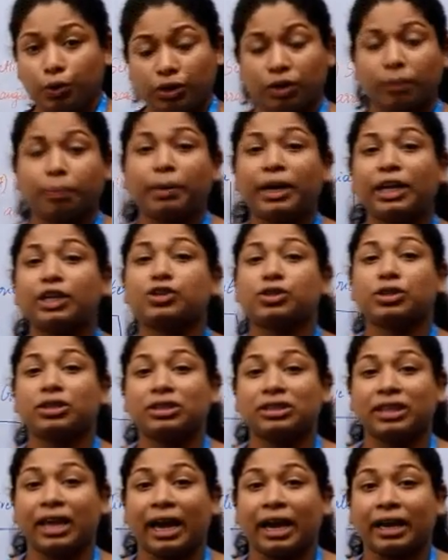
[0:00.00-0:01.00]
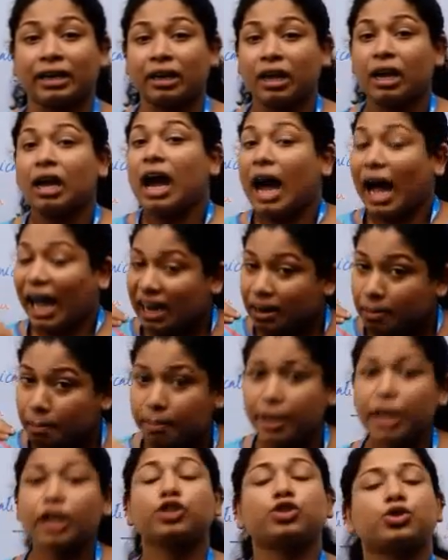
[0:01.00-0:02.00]
to the patient that I'll
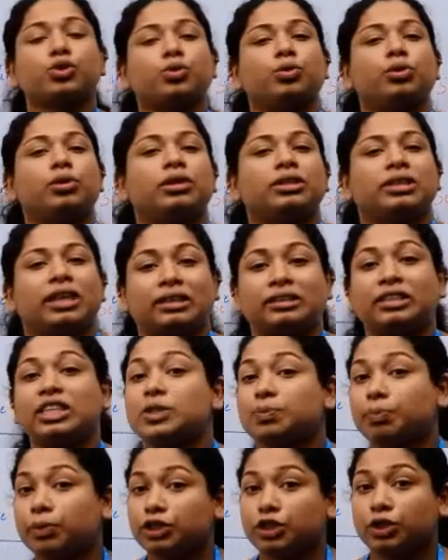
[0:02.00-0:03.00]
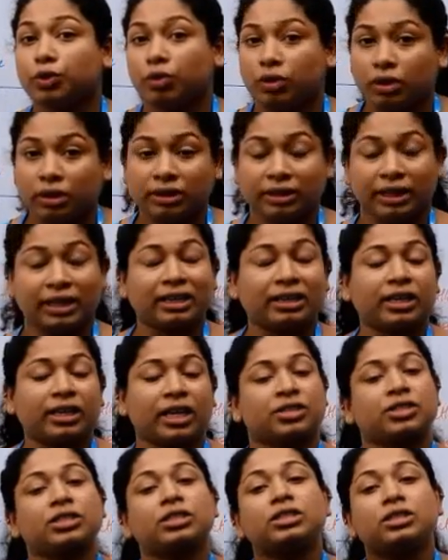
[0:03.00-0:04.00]
make sure that this particular thing
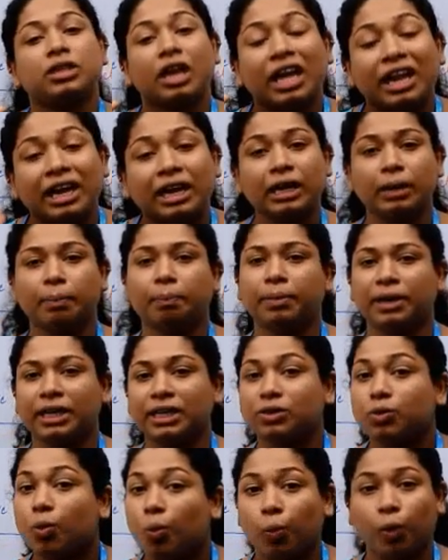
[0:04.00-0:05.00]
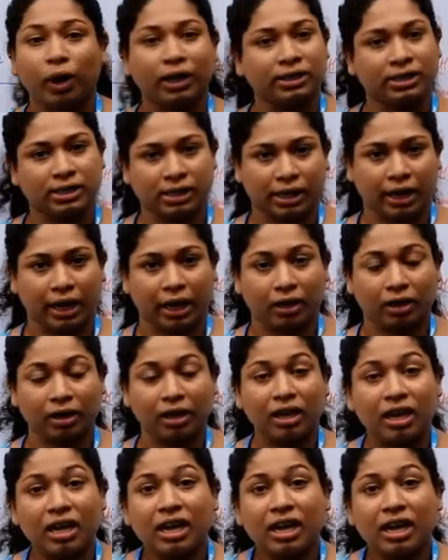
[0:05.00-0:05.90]
doesn't repeat once again.